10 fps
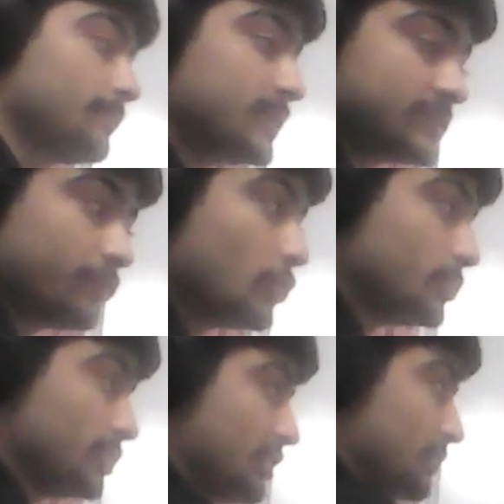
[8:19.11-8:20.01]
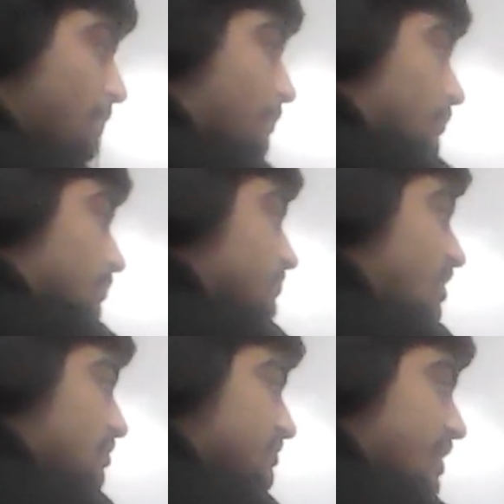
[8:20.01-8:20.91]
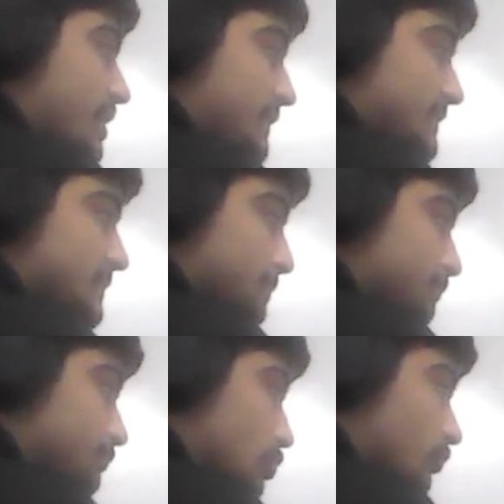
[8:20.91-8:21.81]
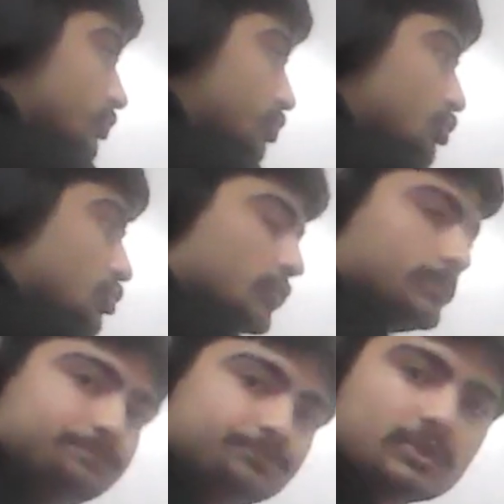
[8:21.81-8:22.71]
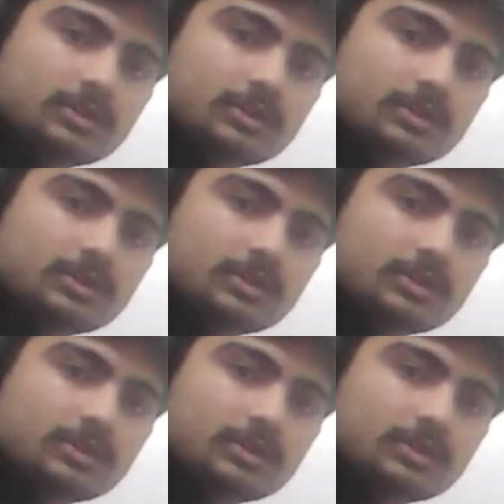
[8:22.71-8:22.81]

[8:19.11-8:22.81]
this formula, delta x over 2.